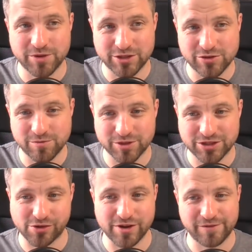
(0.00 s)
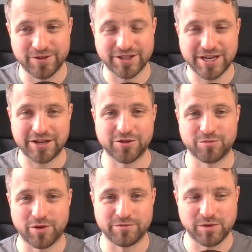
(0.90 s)
super sorry for the technical
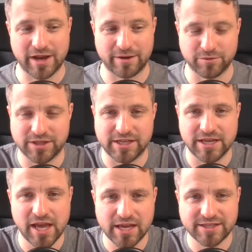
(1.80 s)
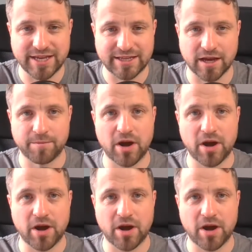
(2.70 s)
problems we have with the setup.